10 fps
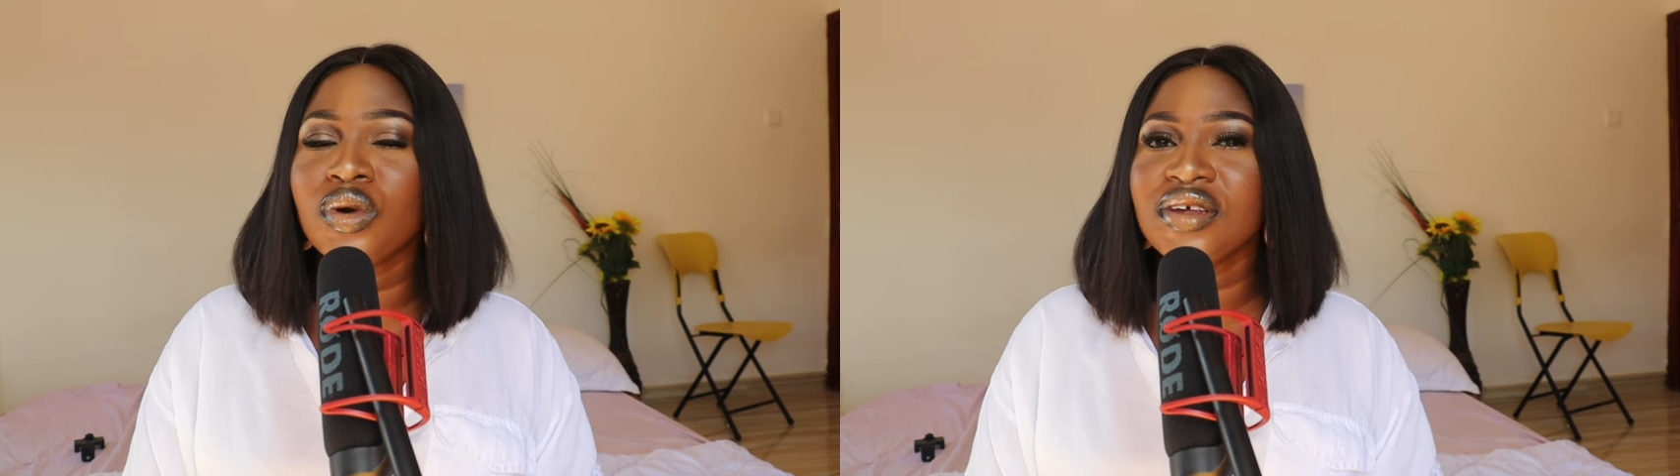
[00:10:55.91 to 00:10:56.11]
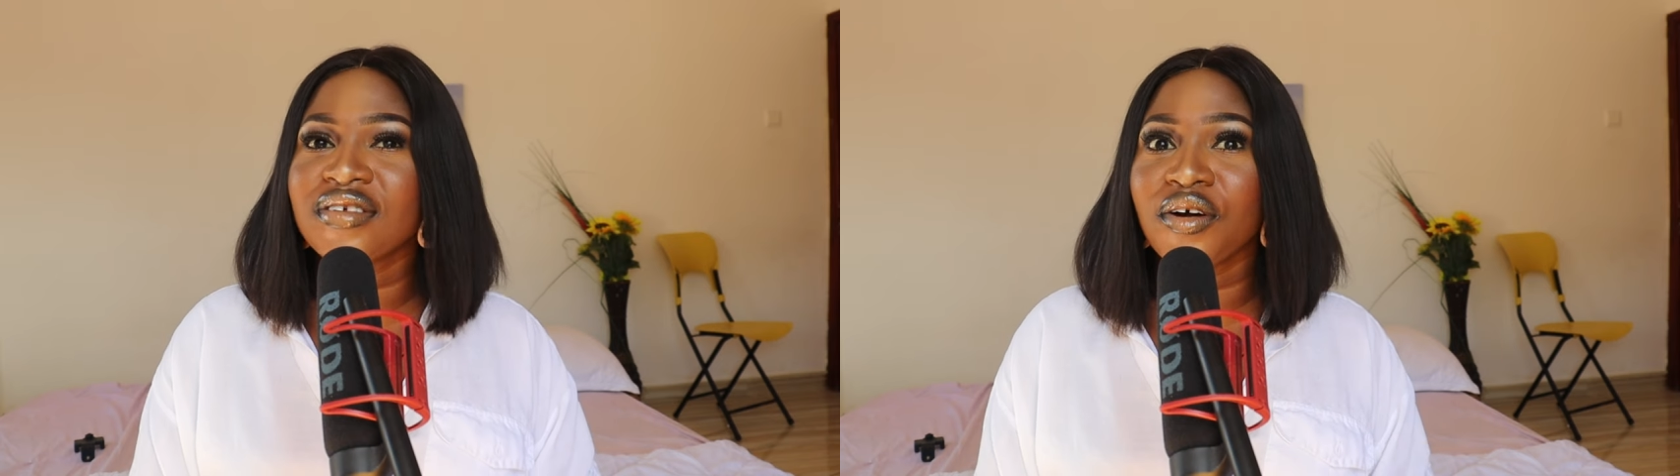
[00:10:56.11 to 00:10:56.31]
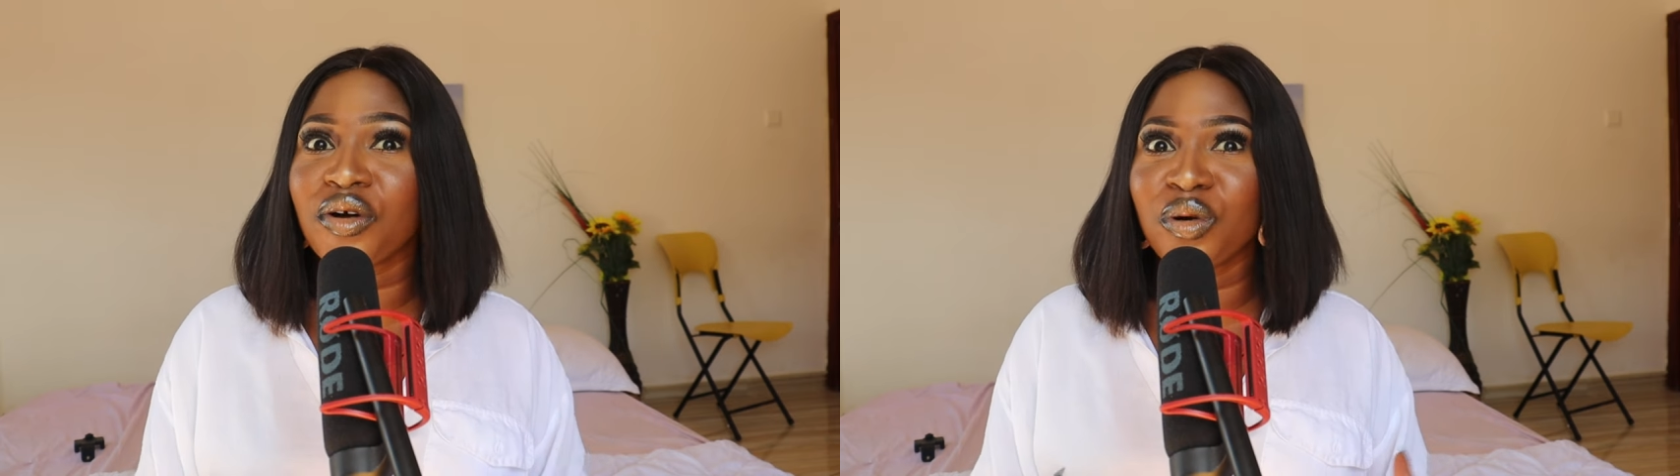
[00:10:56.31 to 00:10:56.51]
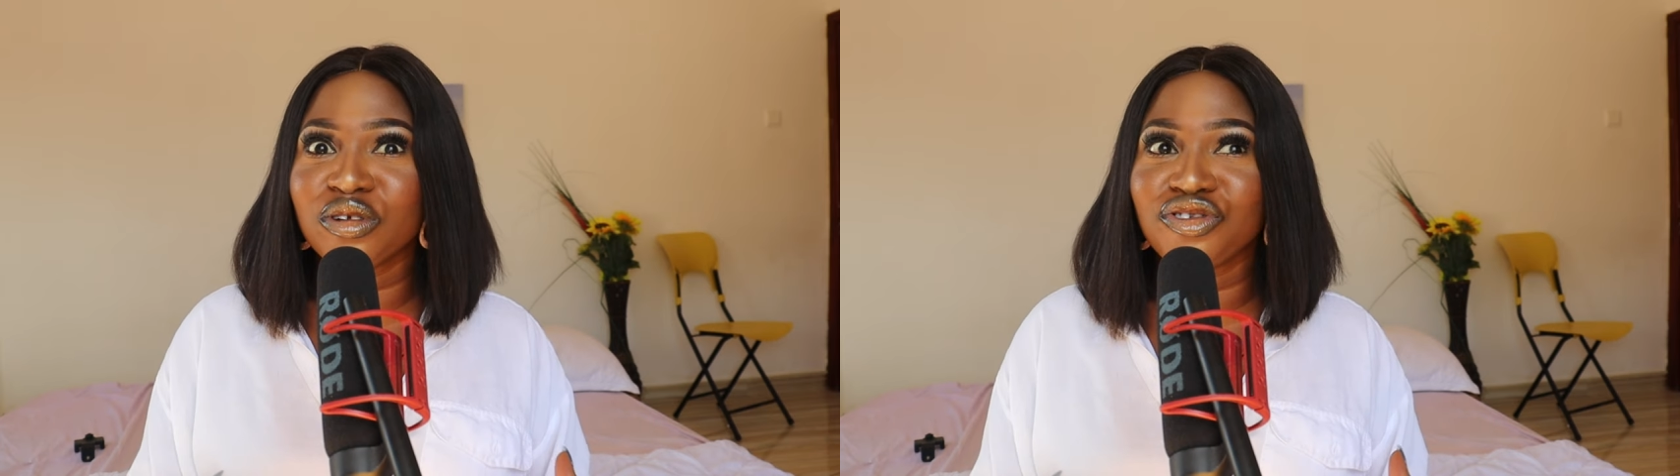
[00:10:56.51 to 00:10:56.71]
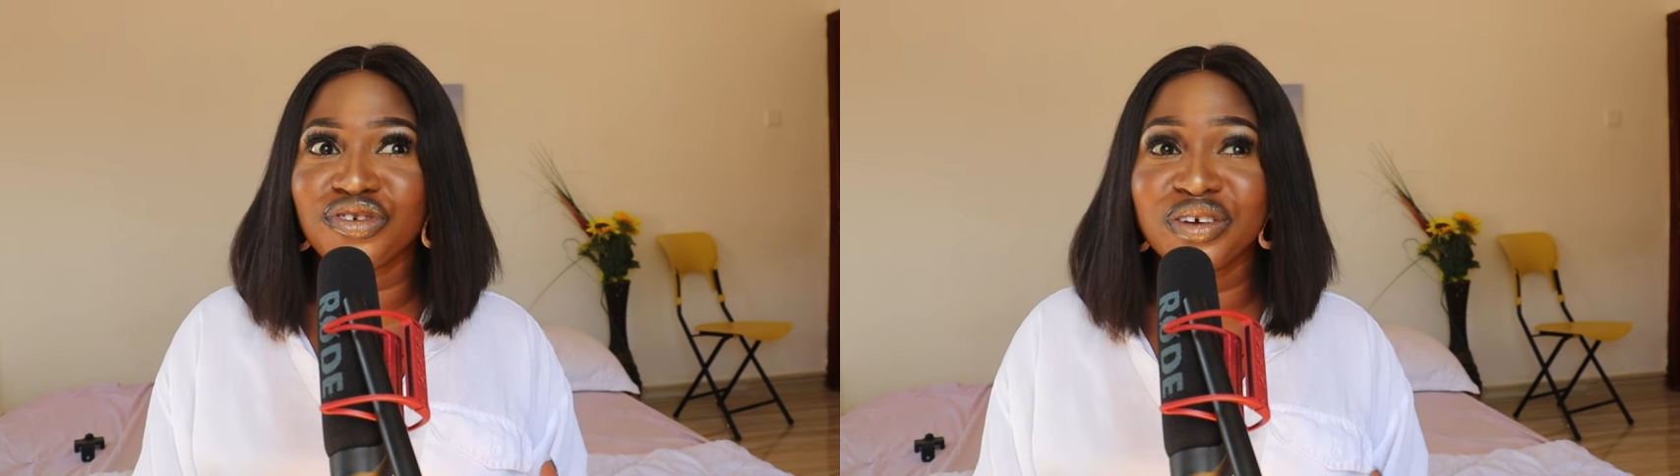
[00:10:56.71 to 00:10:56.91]
this our
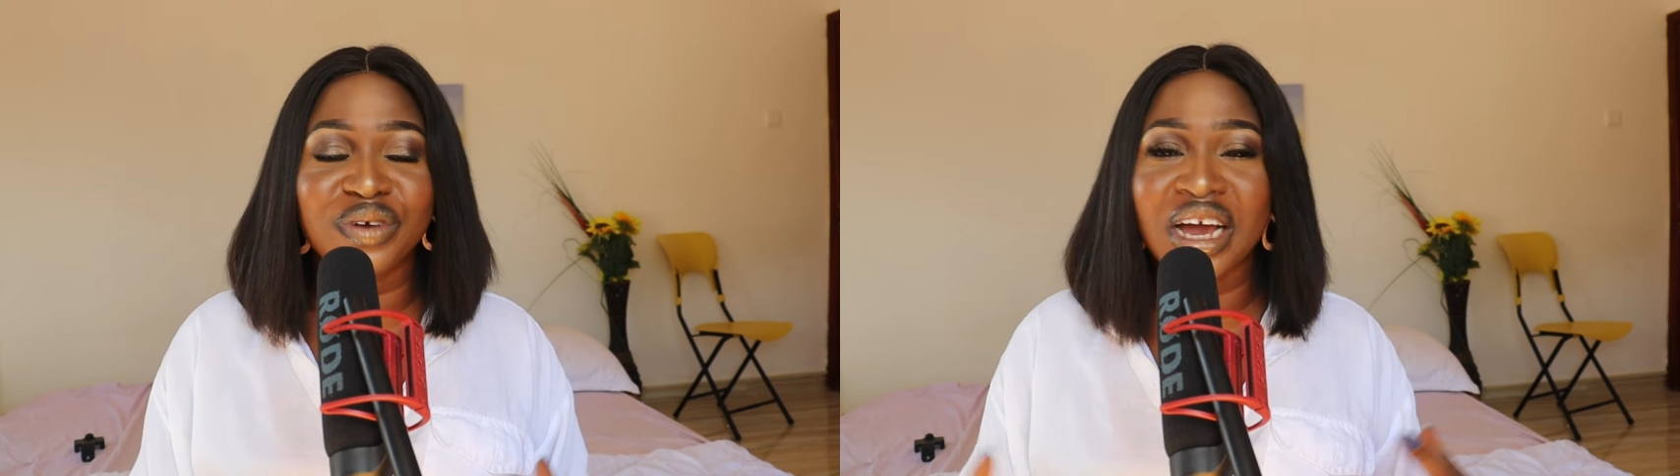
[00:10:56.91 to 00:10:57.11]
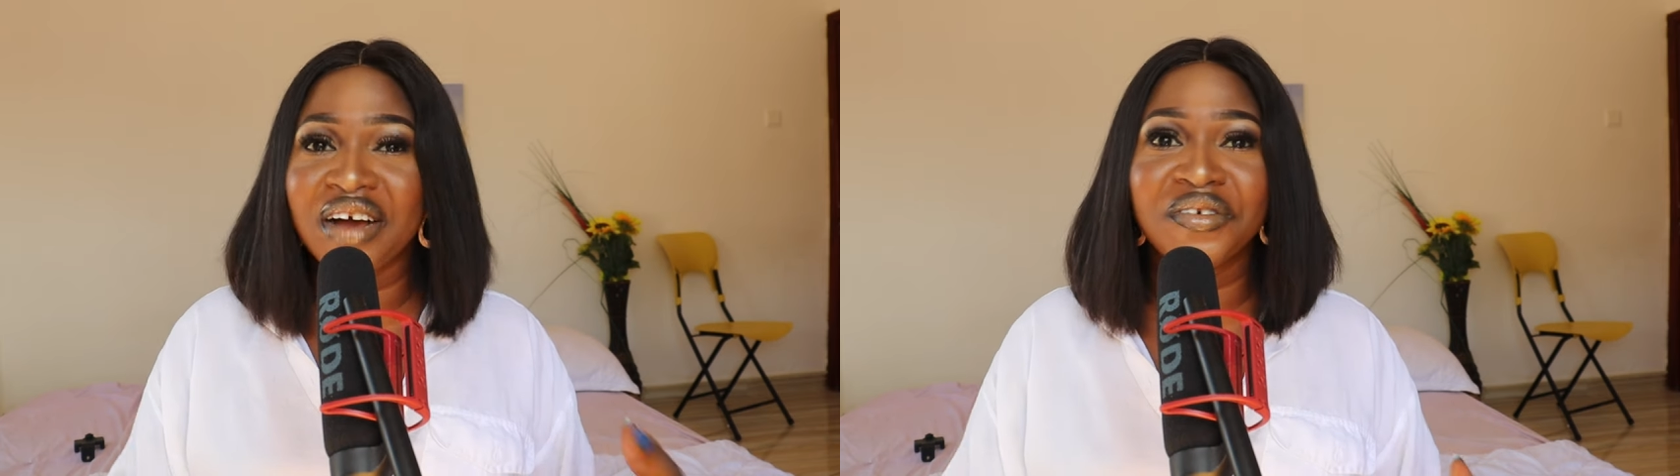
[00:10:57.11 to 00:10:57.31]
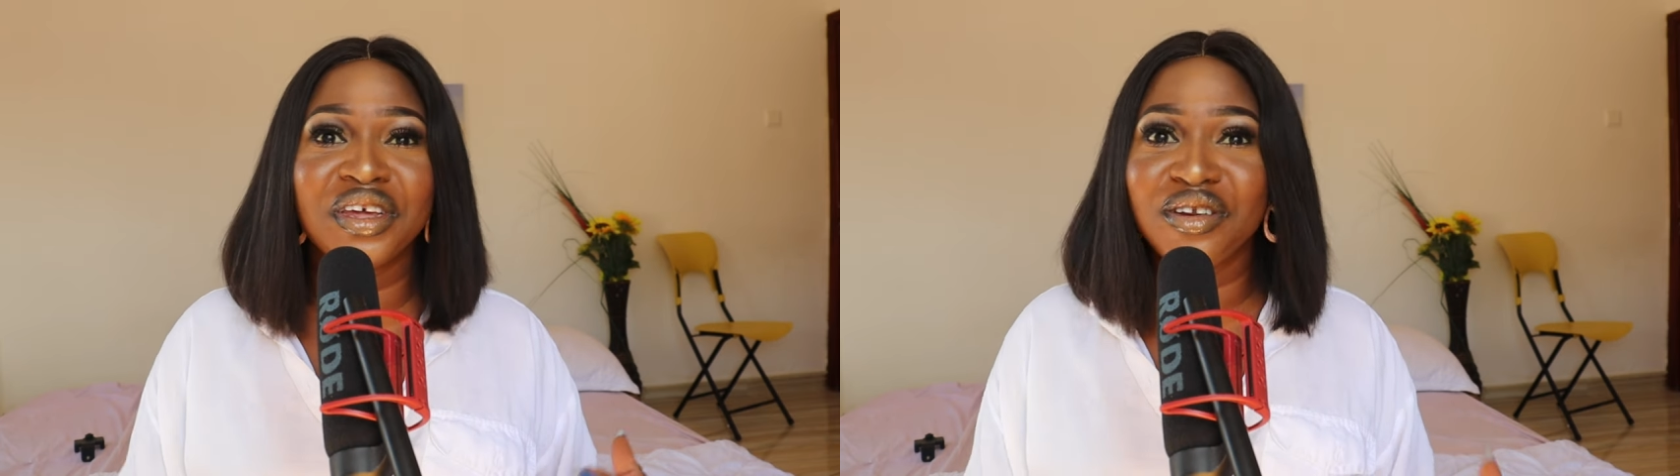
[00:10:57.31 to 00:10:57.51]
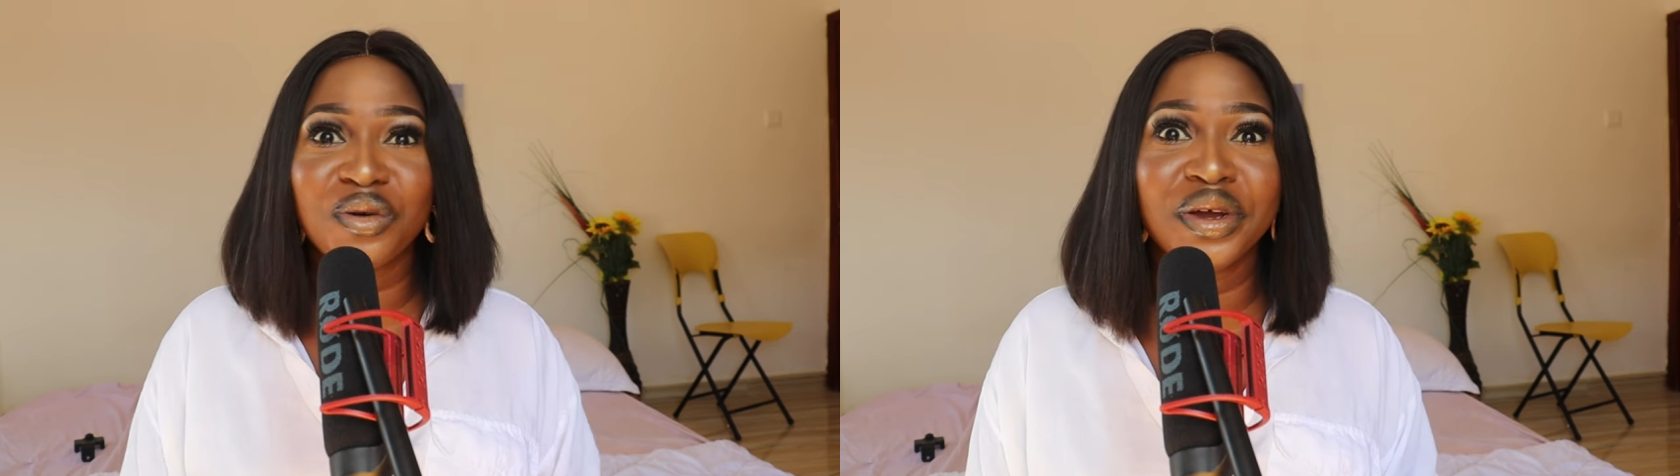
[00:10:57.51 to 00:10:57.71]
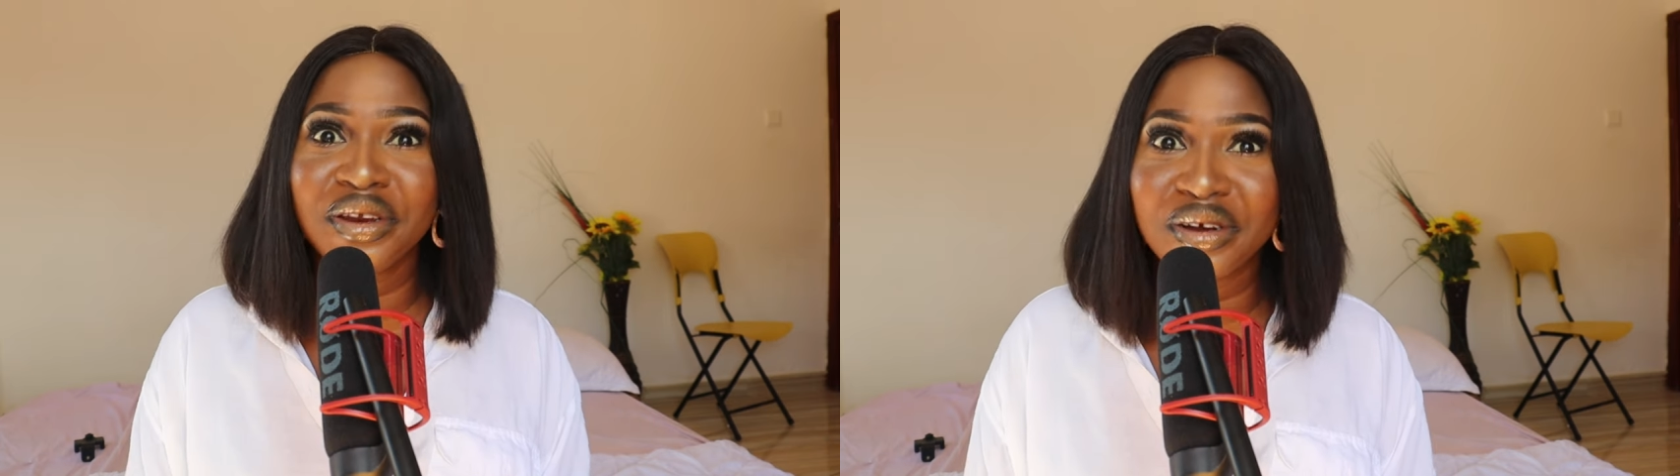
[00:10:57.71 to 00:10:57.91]
country, we are having it
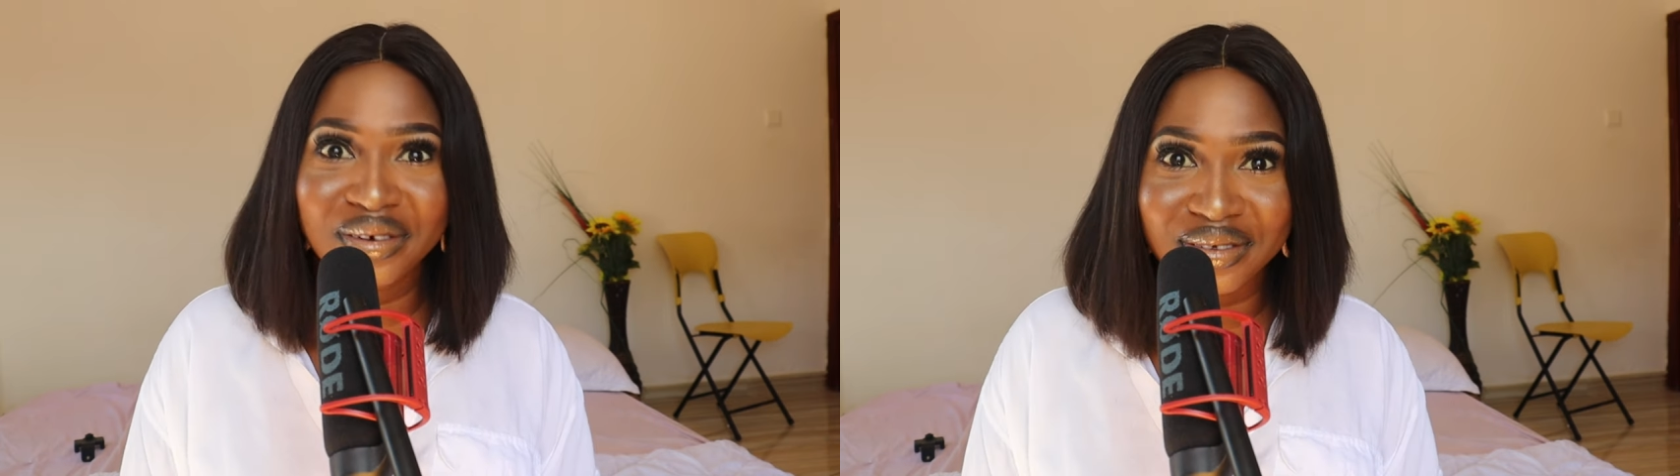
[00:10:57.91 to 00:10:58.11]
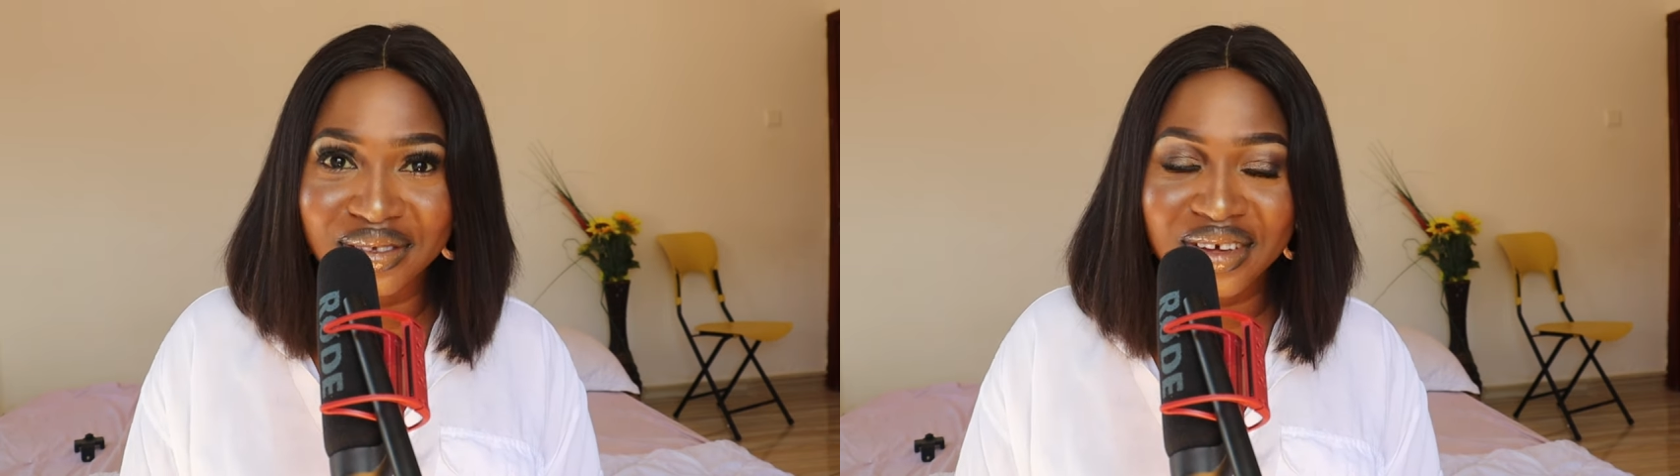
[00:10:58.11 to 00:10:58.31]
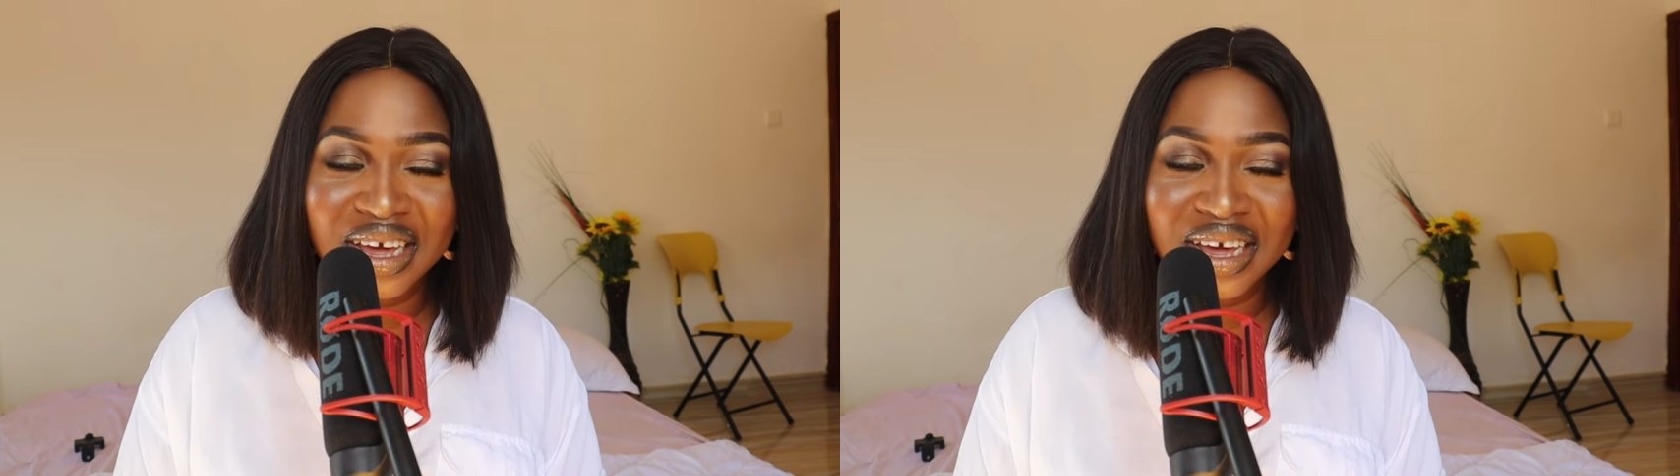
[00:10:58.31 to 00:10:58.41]
going good.